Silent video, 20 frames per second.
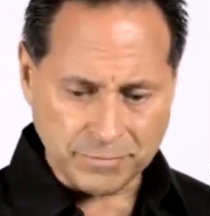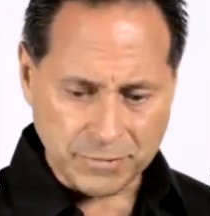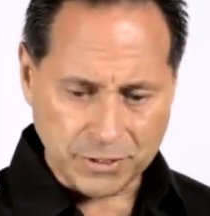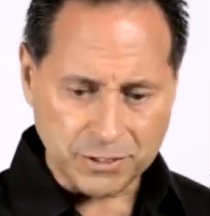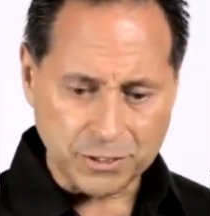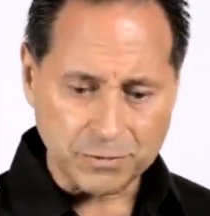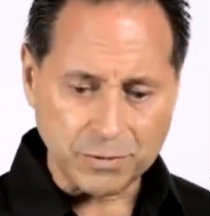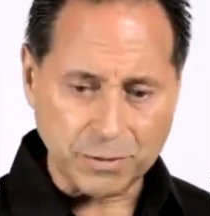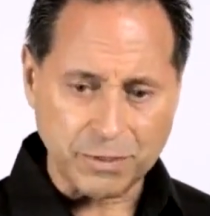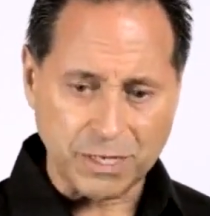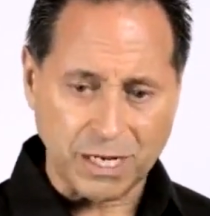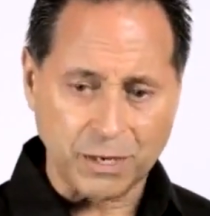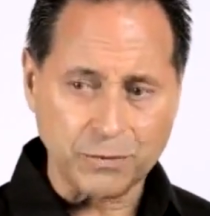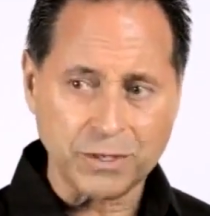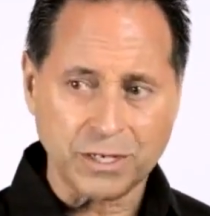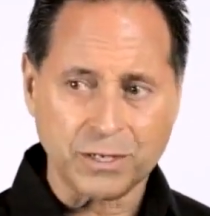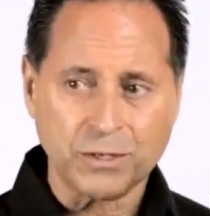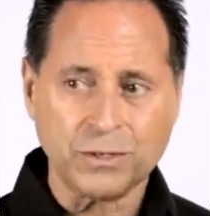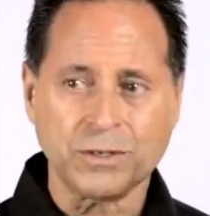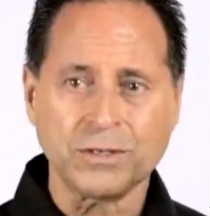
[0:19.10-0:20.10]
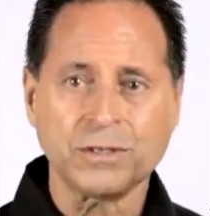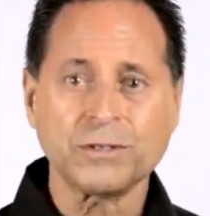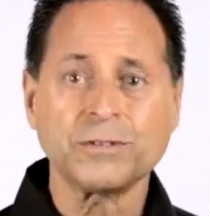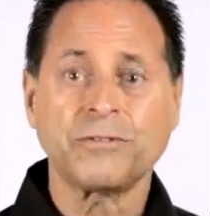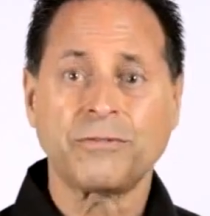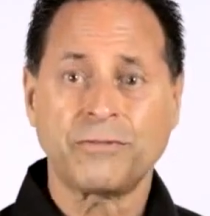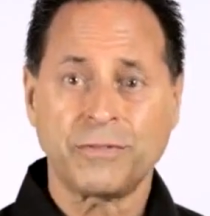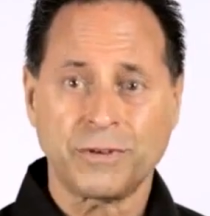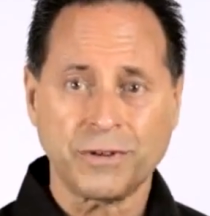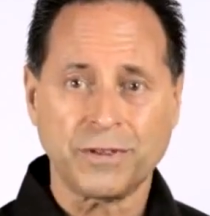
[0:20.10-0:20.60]
excuse me, but I want to go a
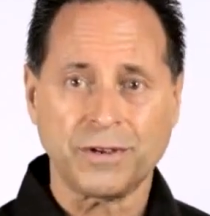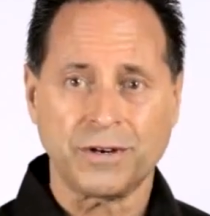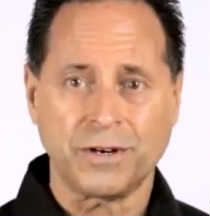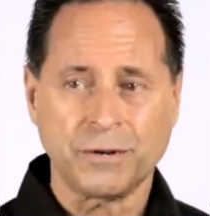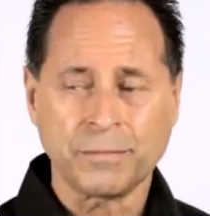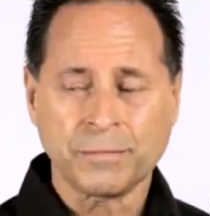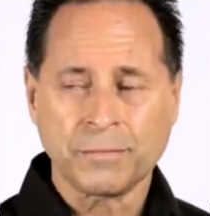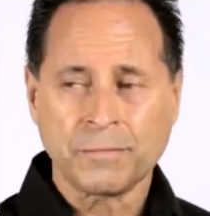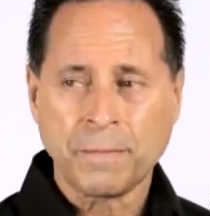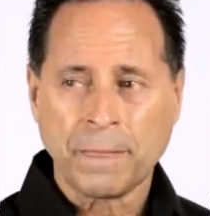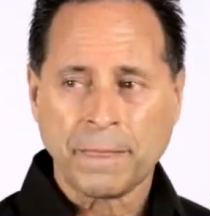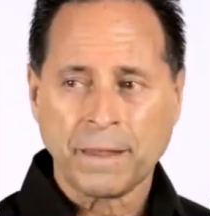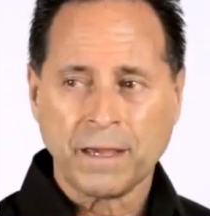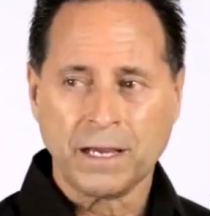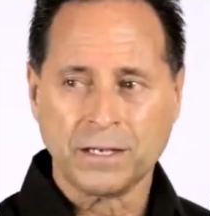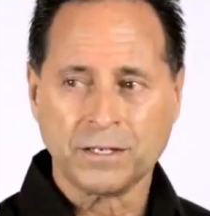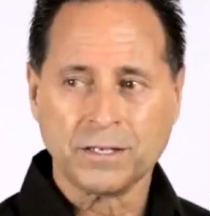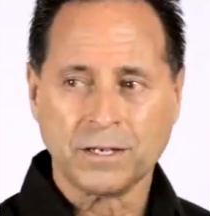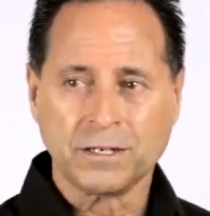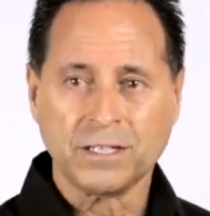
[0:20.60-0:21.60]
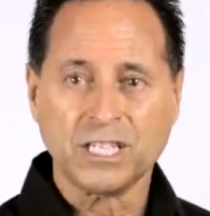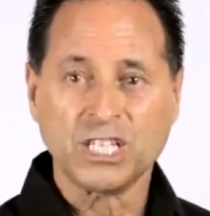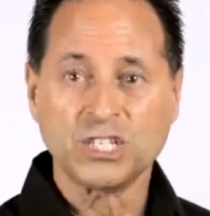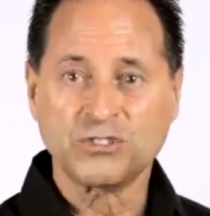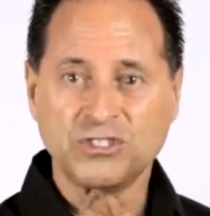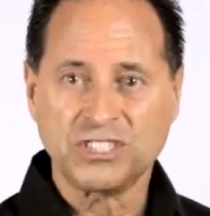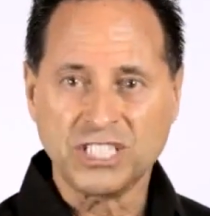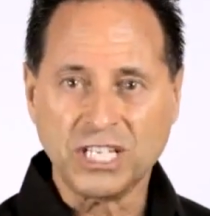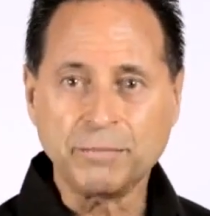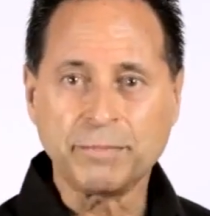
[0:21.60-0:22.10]
little further and talk a
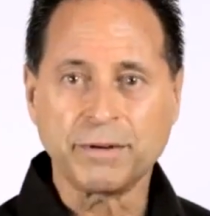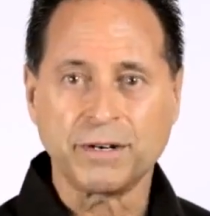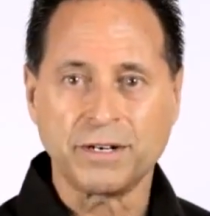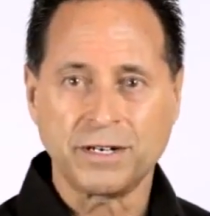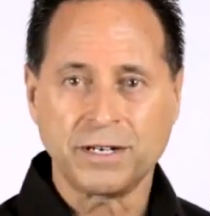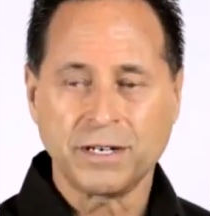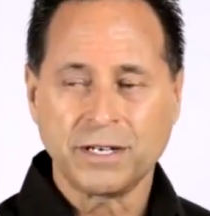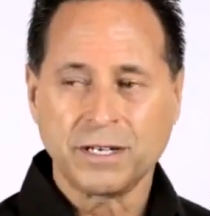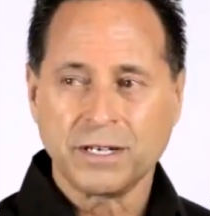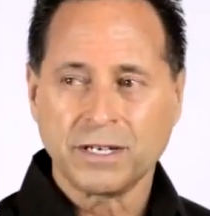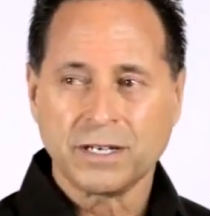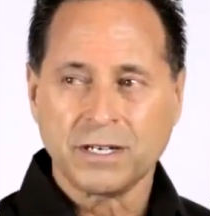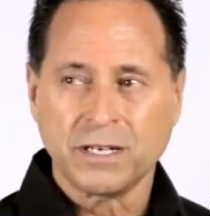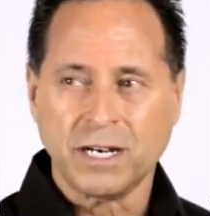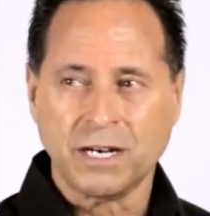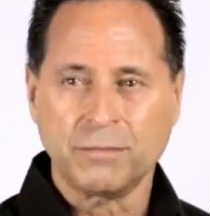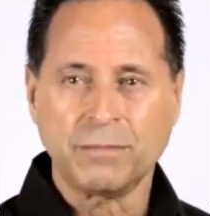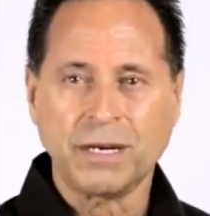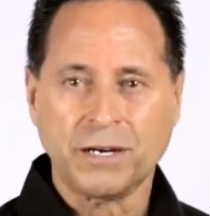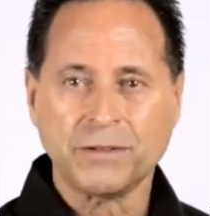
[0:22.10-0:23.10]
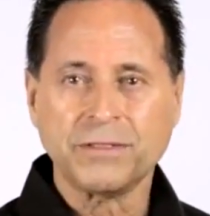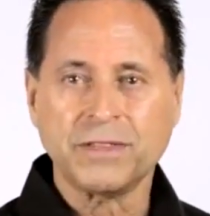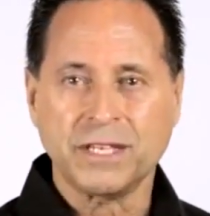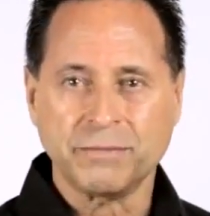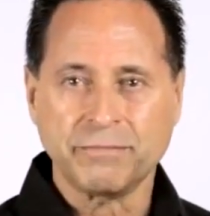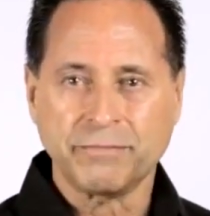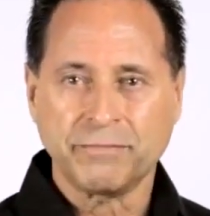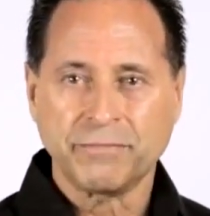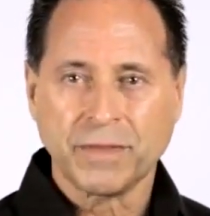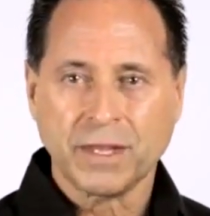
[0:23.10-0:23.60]
little deeper about
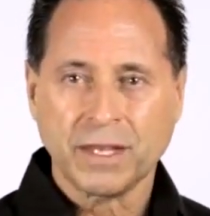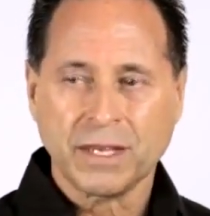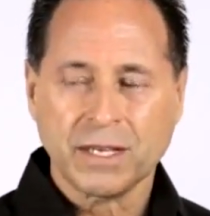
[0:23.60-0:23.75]
them.